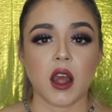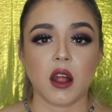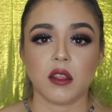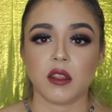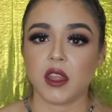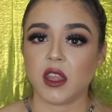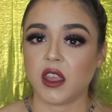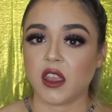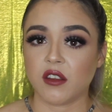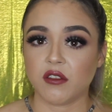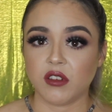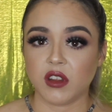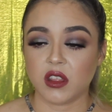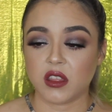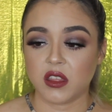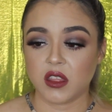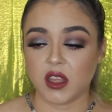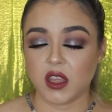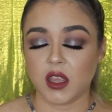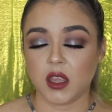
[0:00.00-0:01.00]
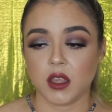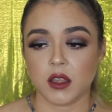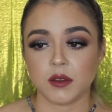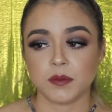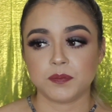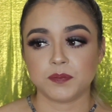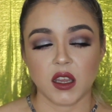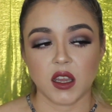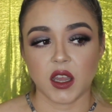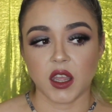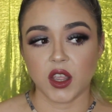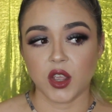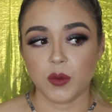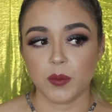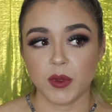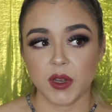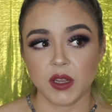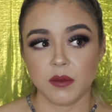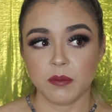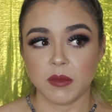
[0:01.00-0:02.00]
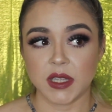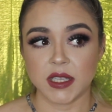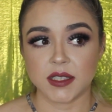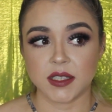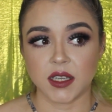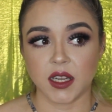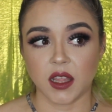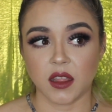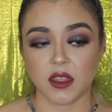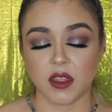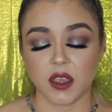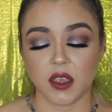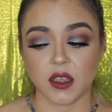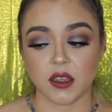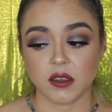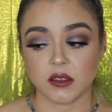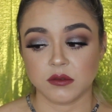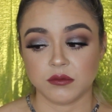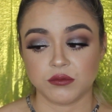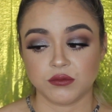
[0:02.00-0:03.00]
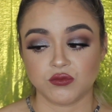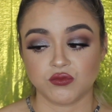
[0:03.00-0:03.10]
I'll link everything. I hope I didn't miss anything.